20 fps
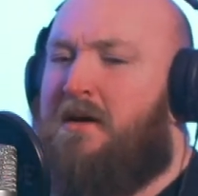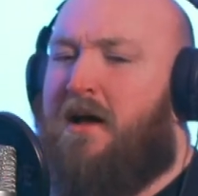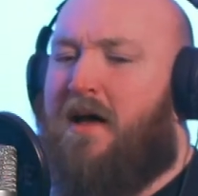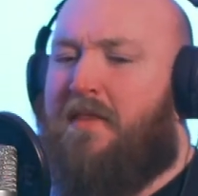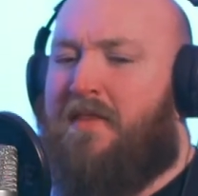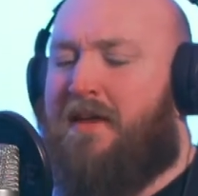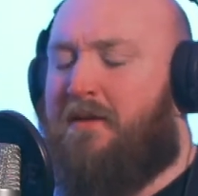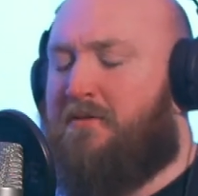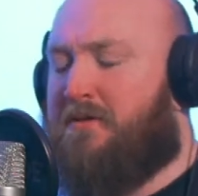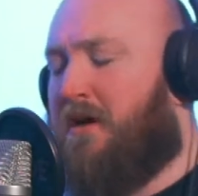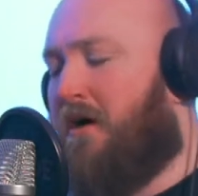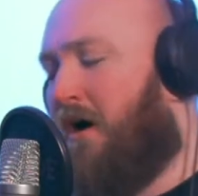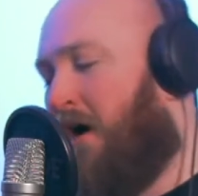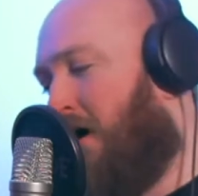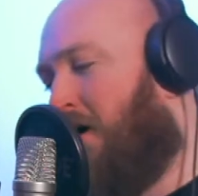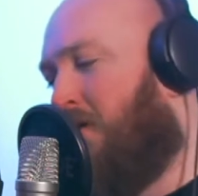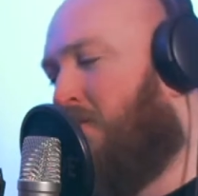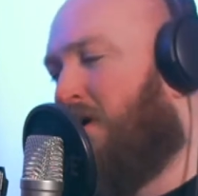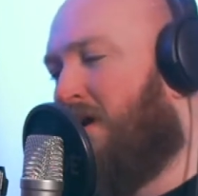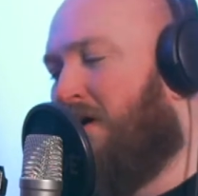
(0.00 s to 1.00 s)
And then it's like,
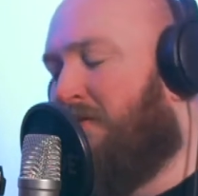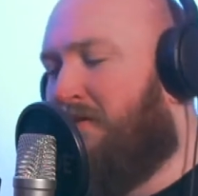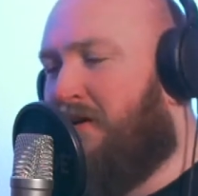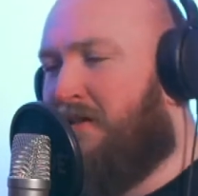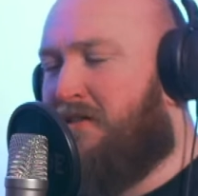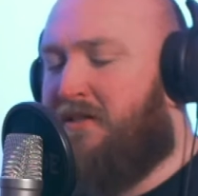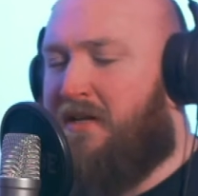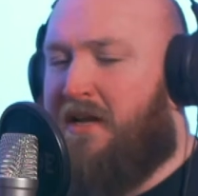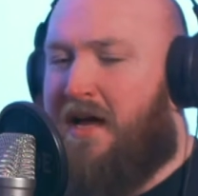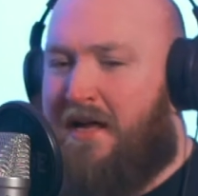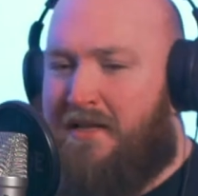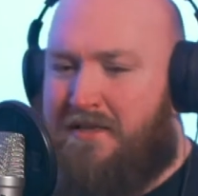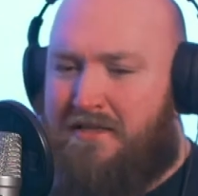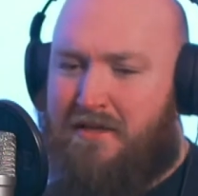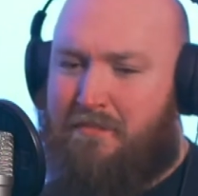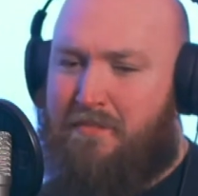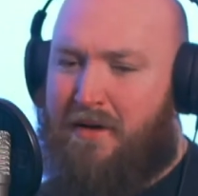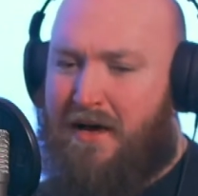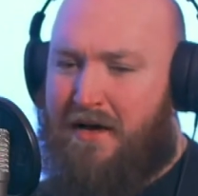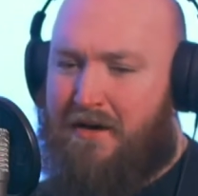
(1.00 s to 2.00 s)
oh well, if it's an
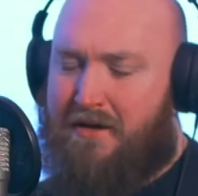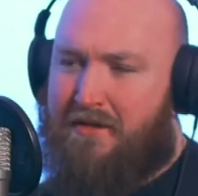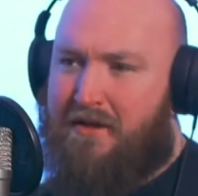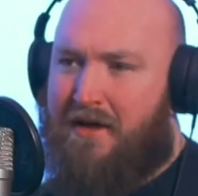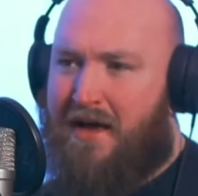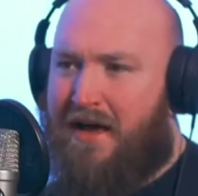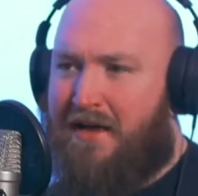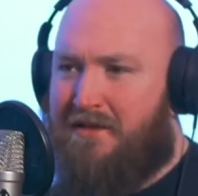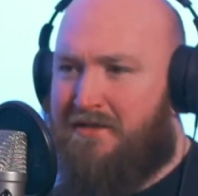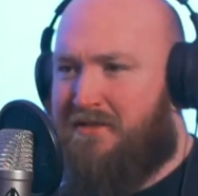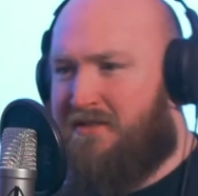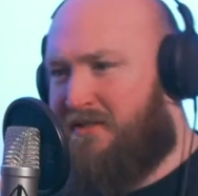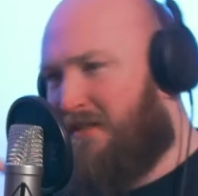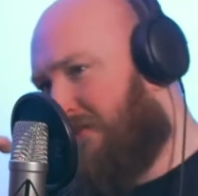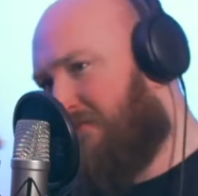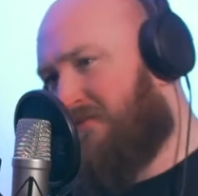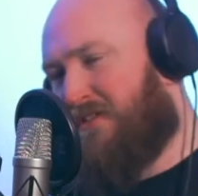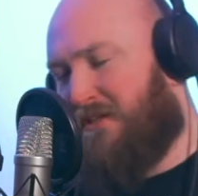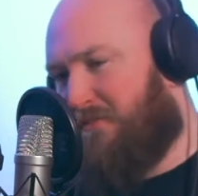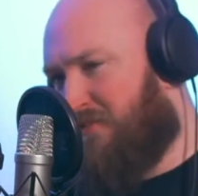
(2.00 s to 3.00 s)
antibac that has
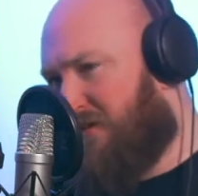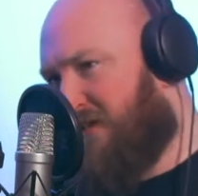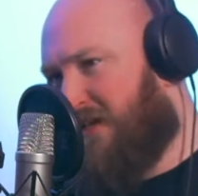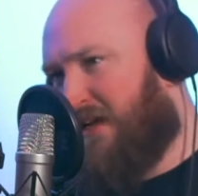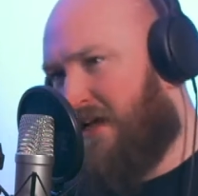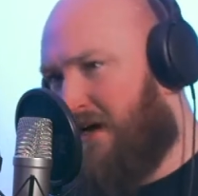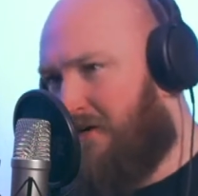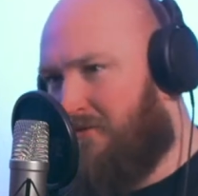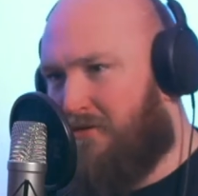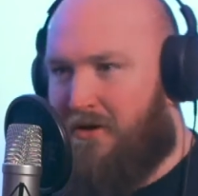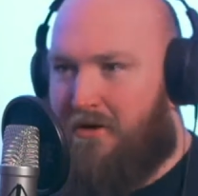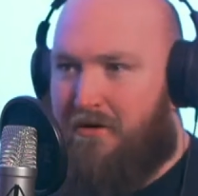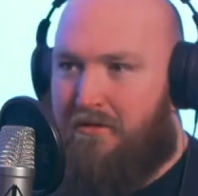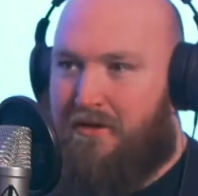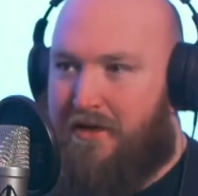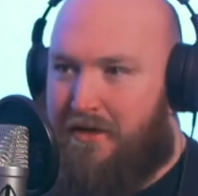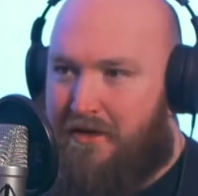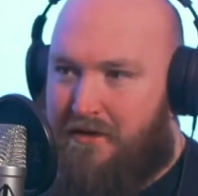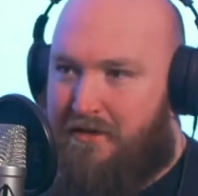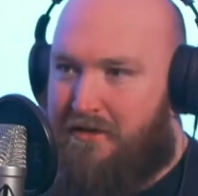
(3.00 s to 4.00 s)
seventy percent
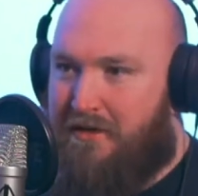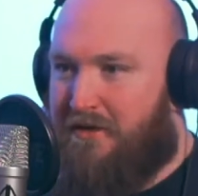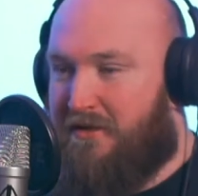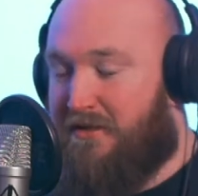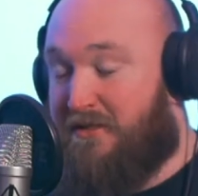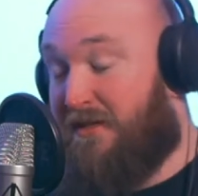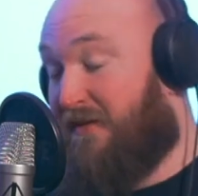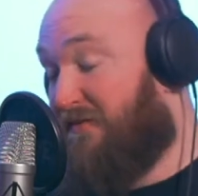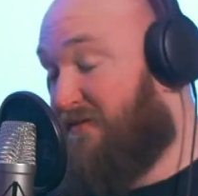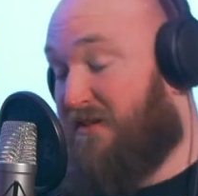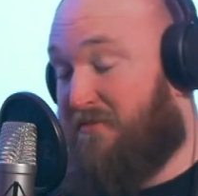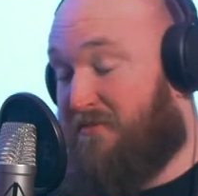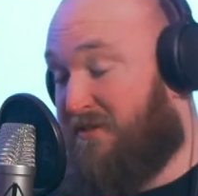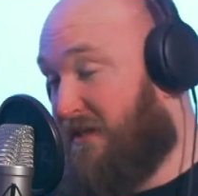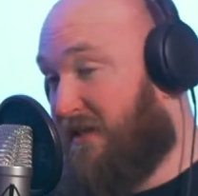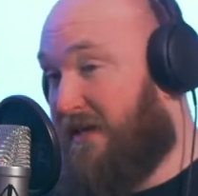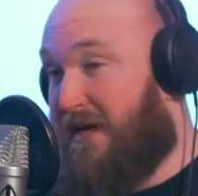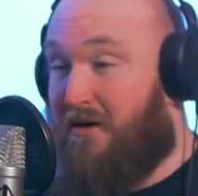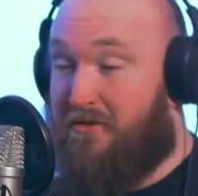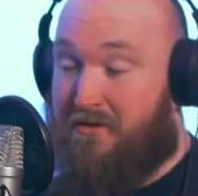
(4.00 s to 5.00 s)
alcohol in it, then the seventy
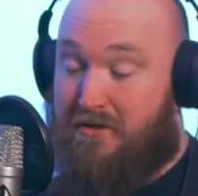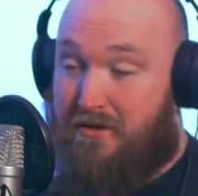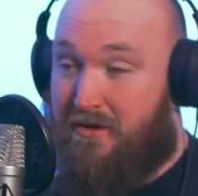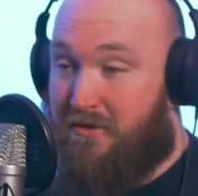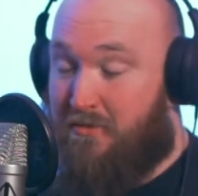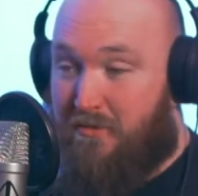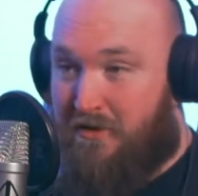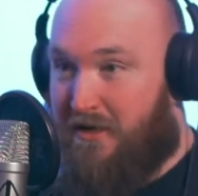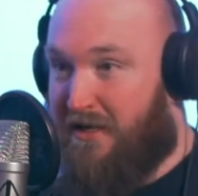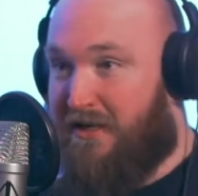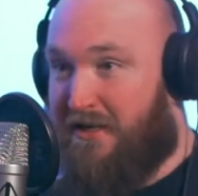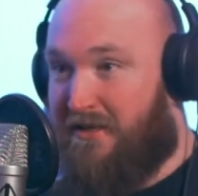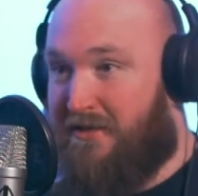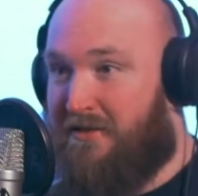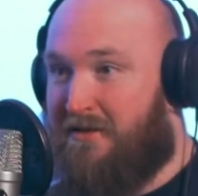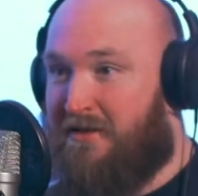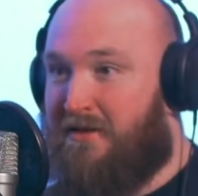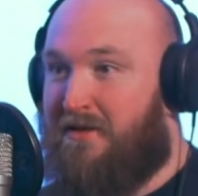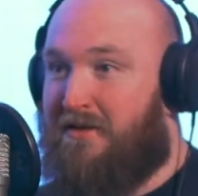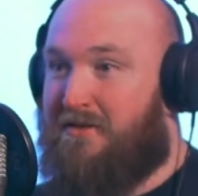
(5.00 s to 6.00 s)
percent alcohol will kill it.
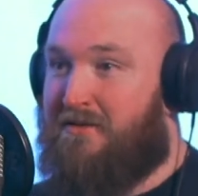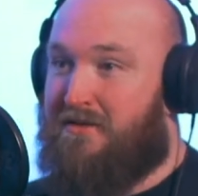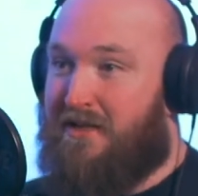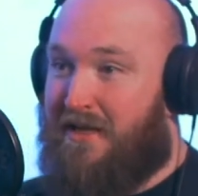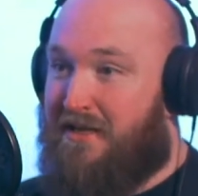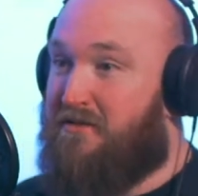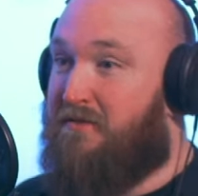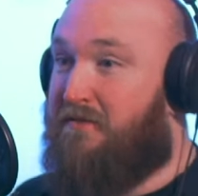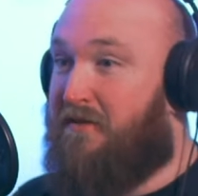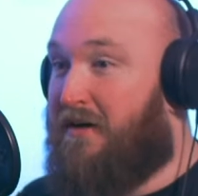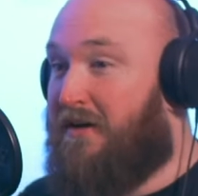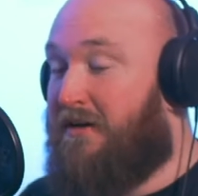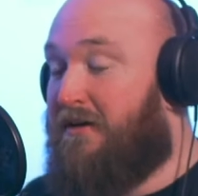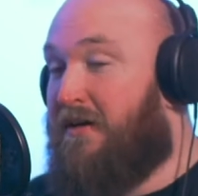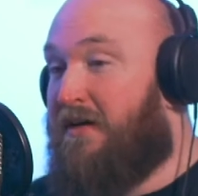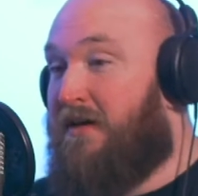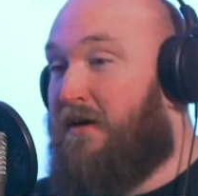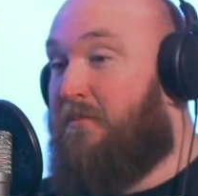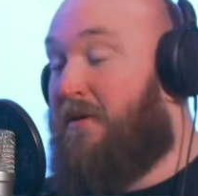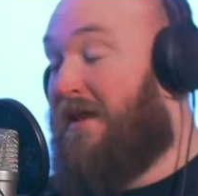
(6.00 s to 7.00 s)
So that's yeah. fine.
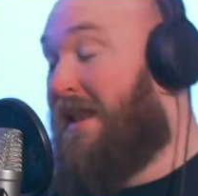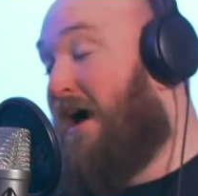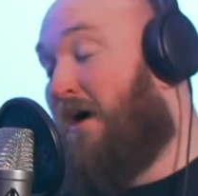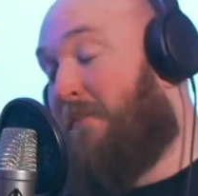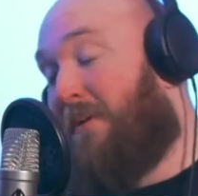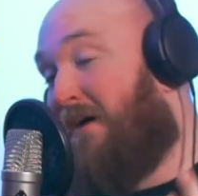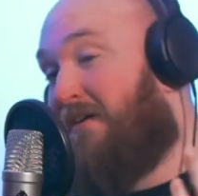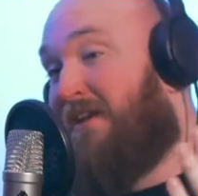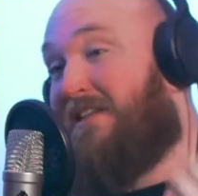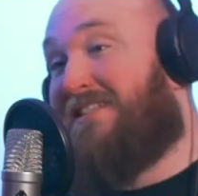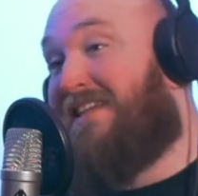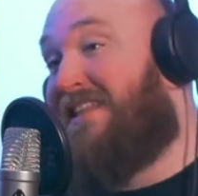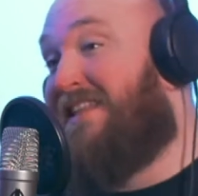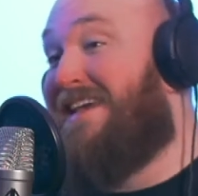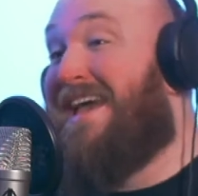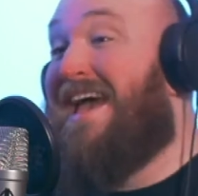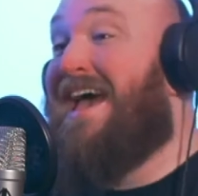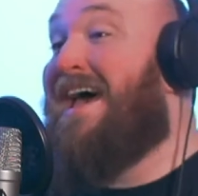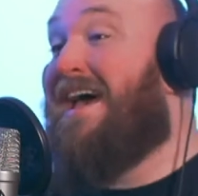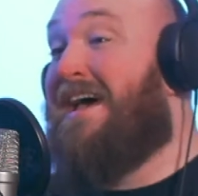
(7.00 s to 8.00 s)
But now apparently it's in
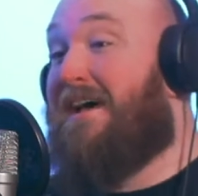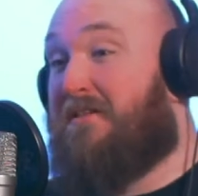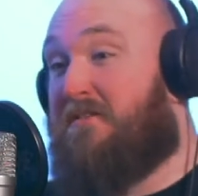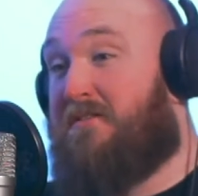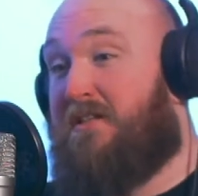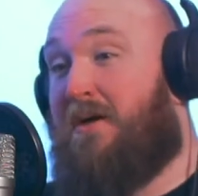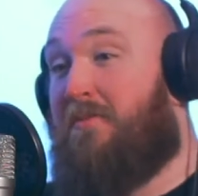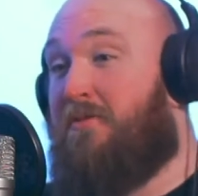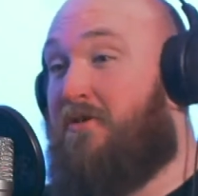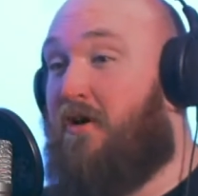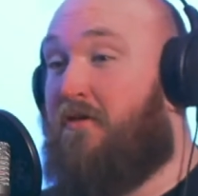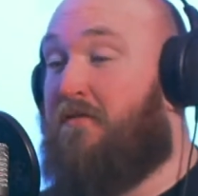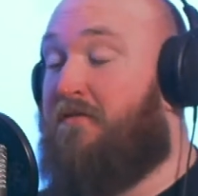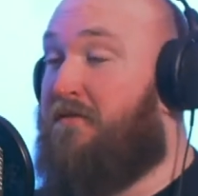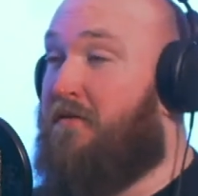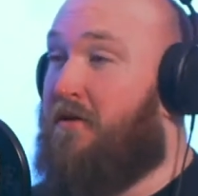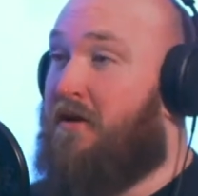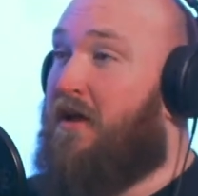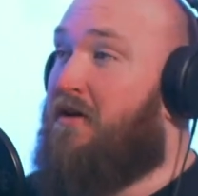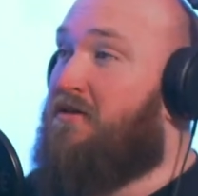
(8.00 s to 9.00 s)
the air. So now we've got a
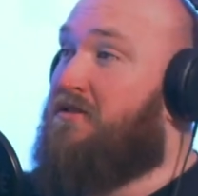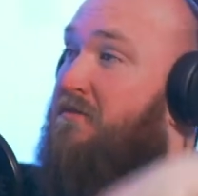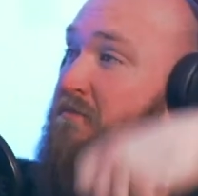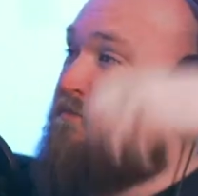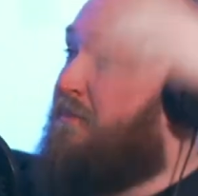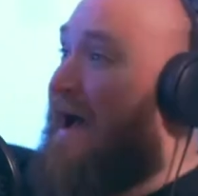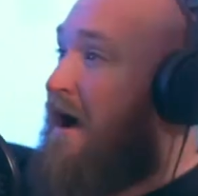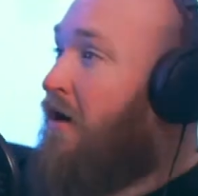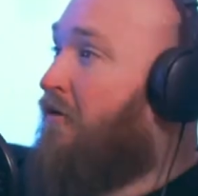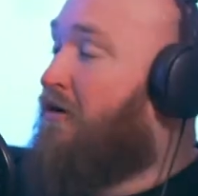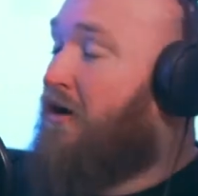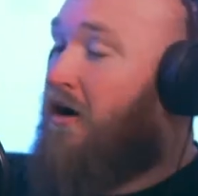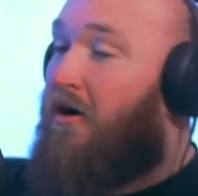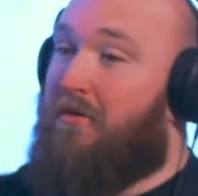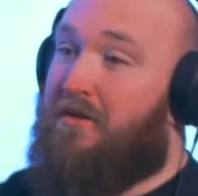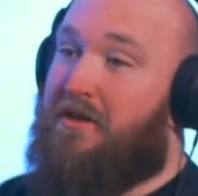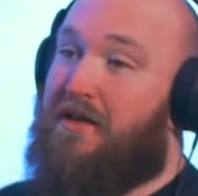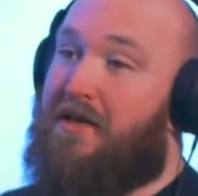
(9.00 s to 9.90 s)
foot loads of alcohol in